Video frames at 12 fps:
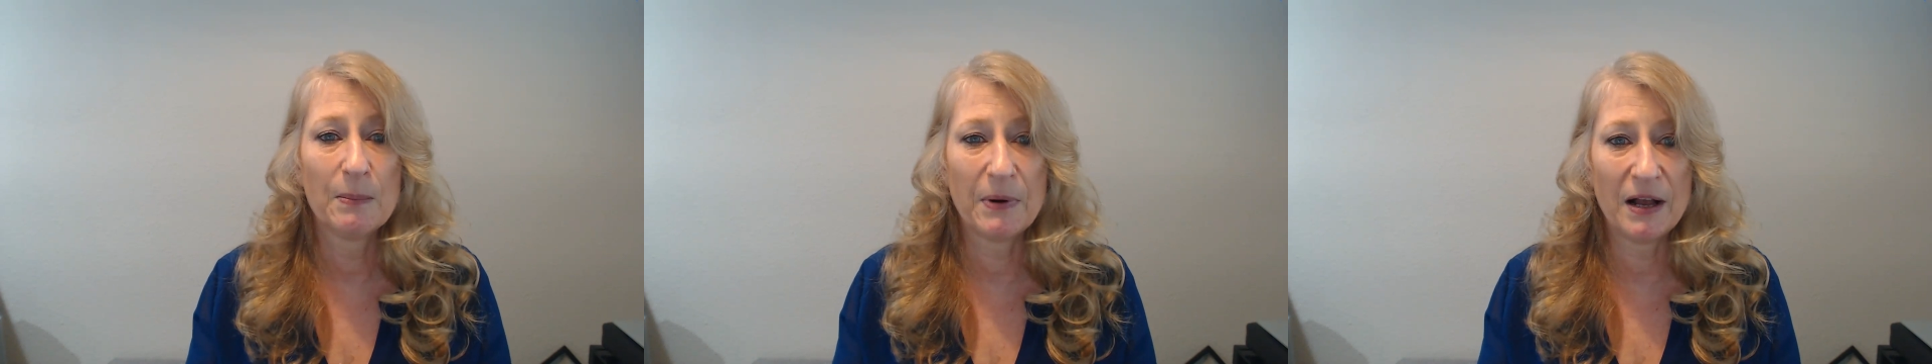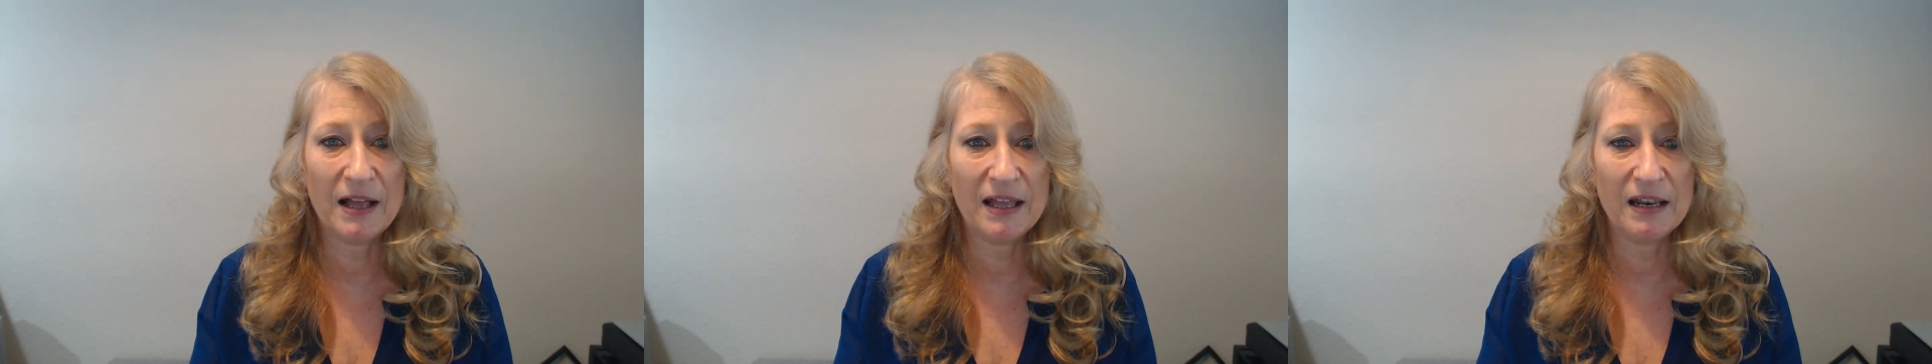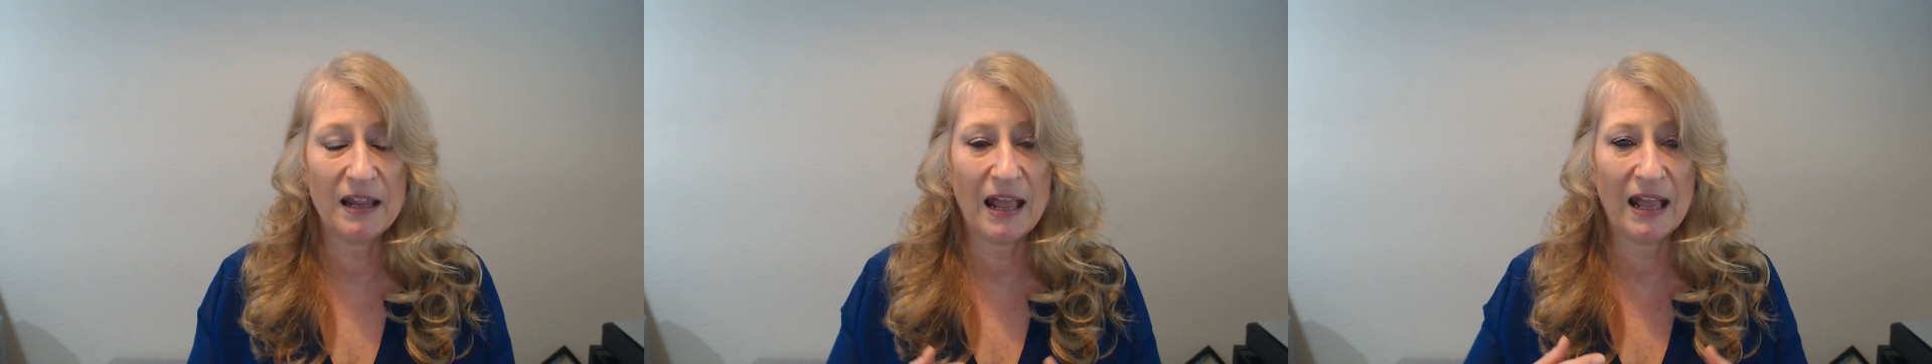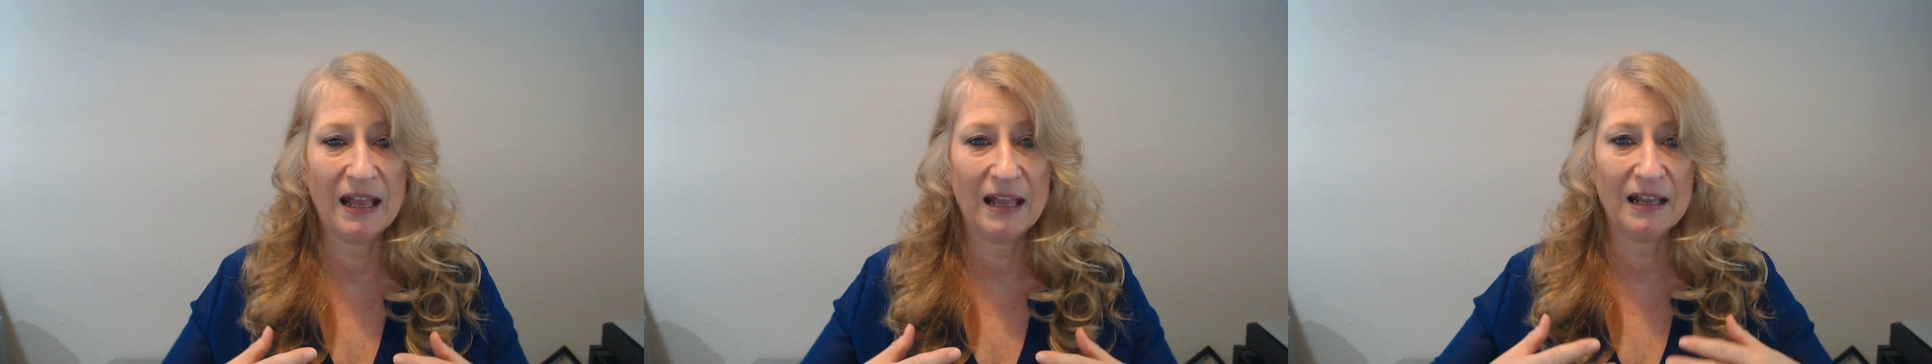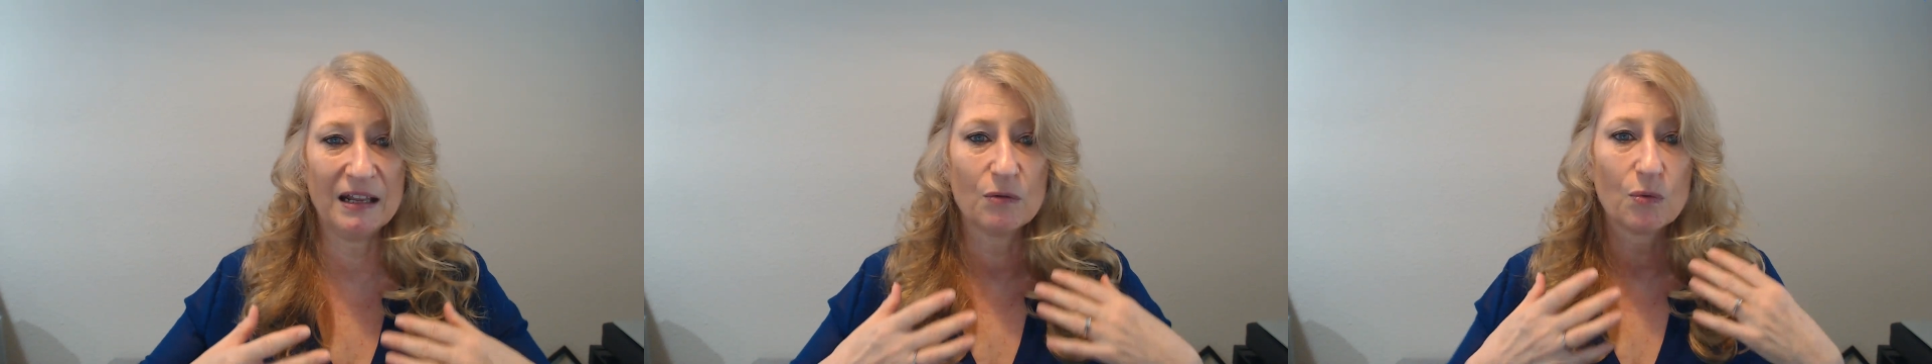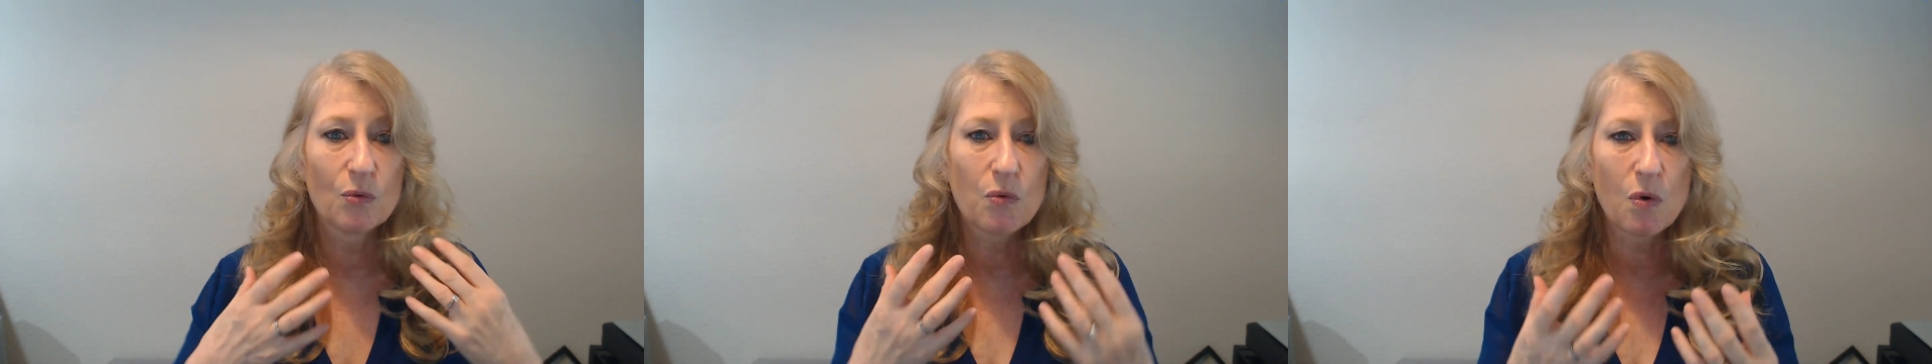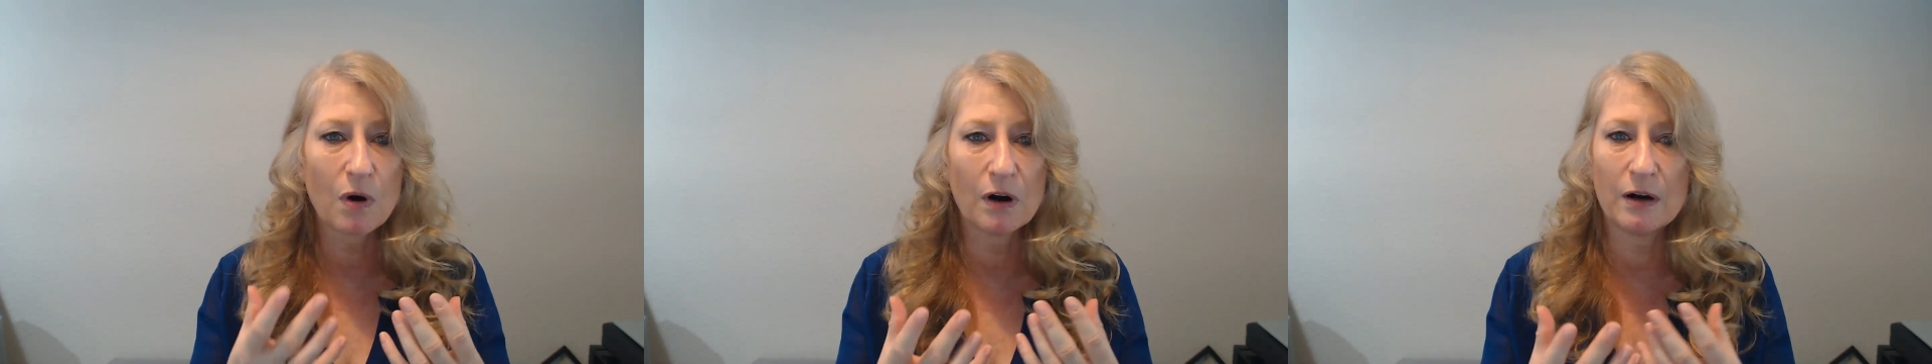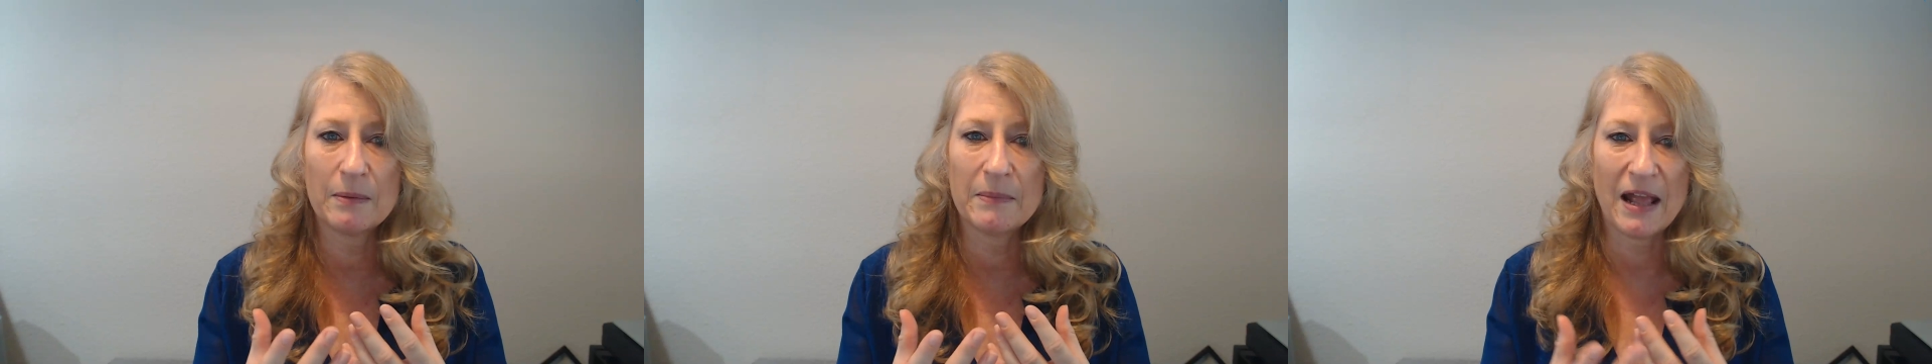but a
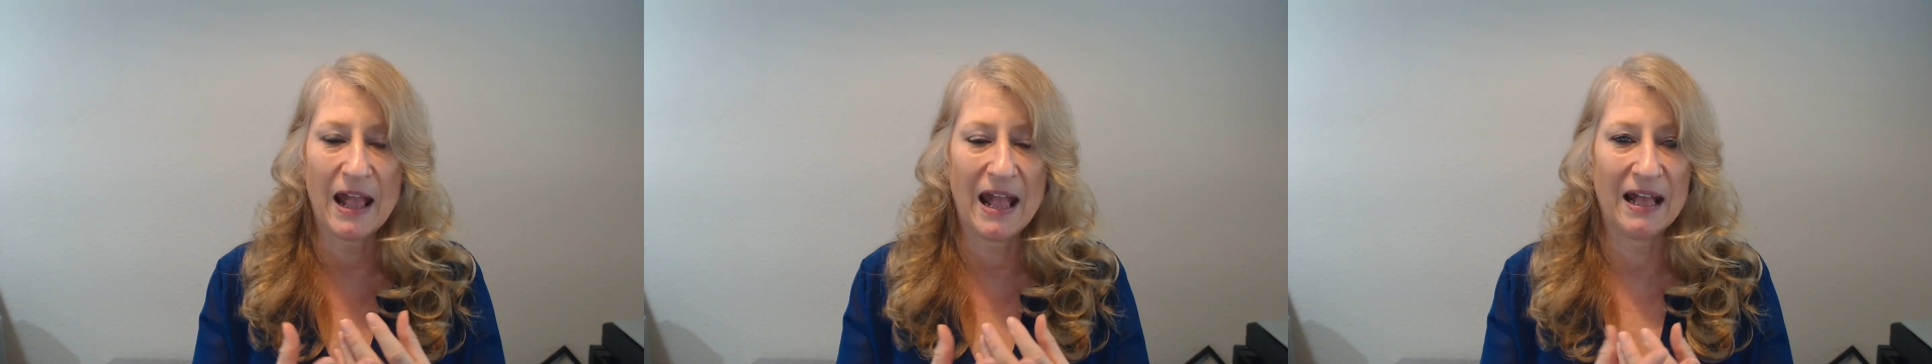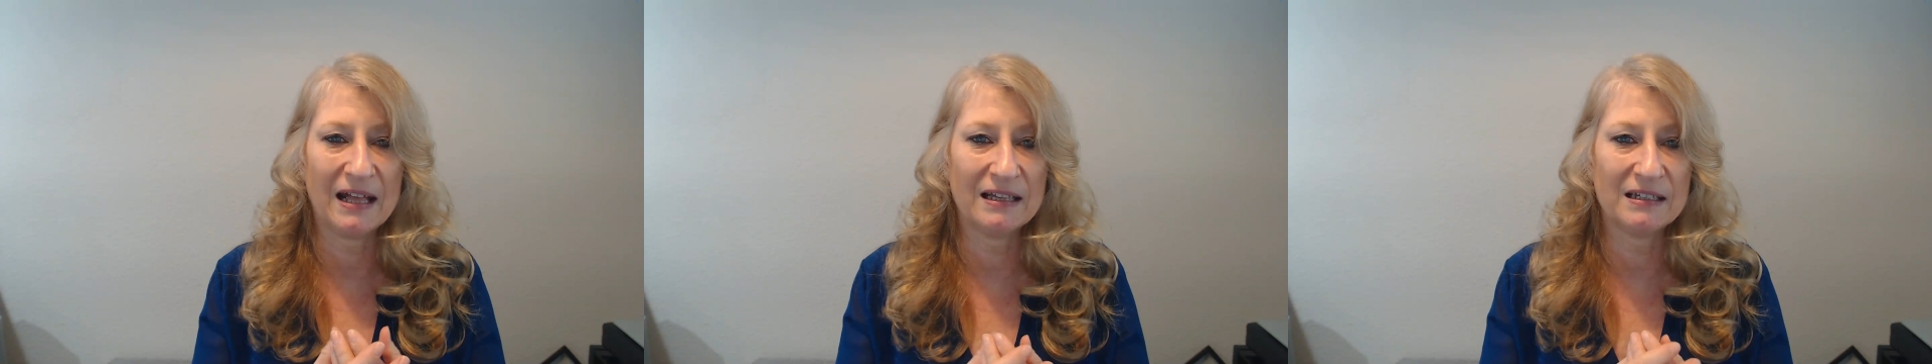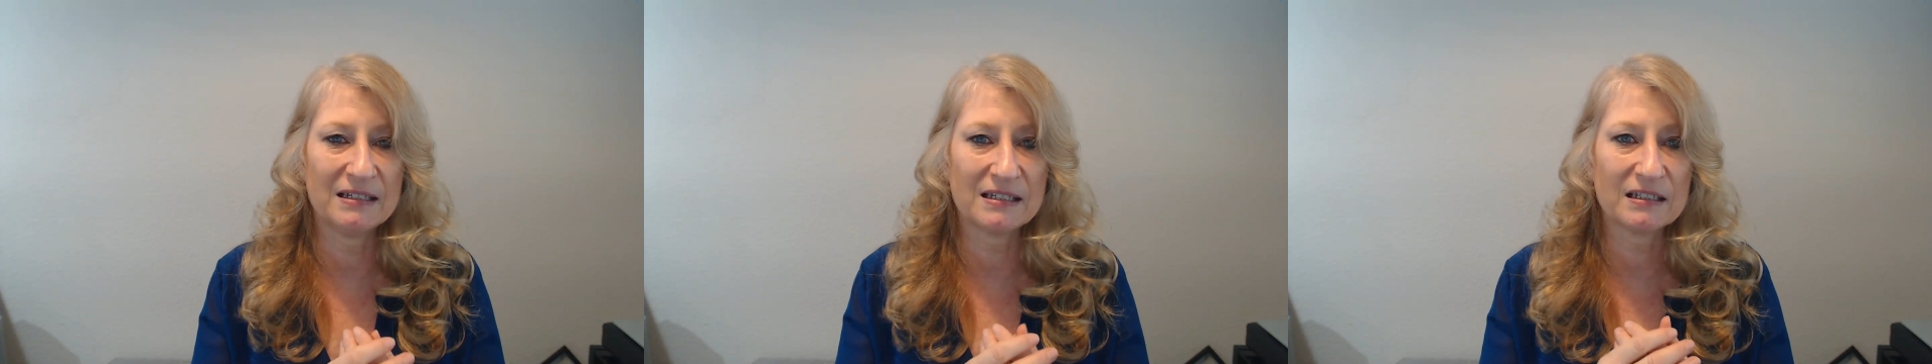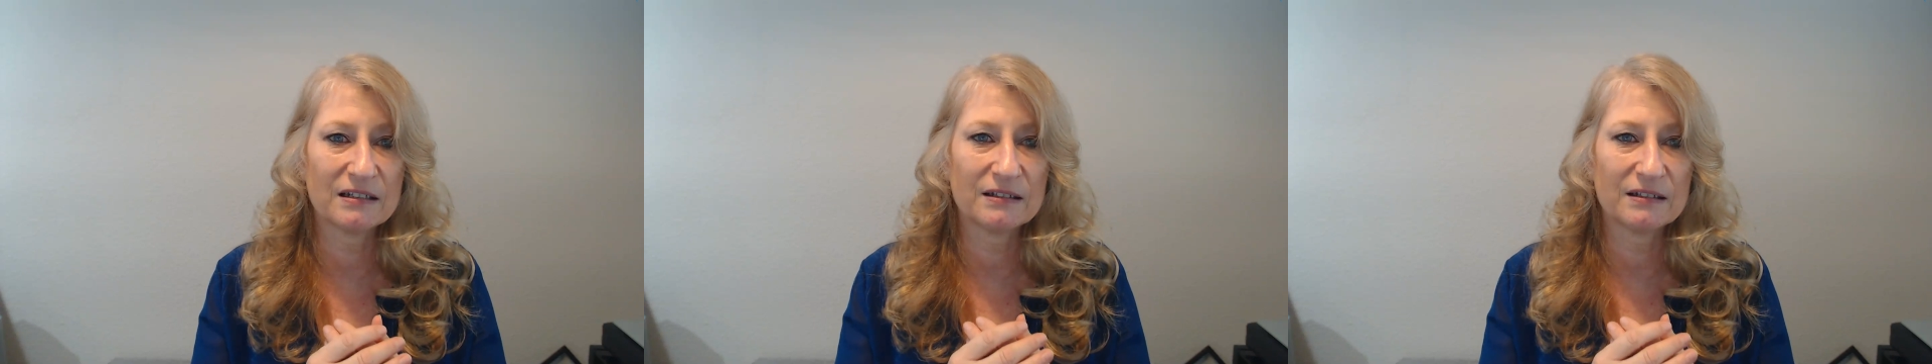warm and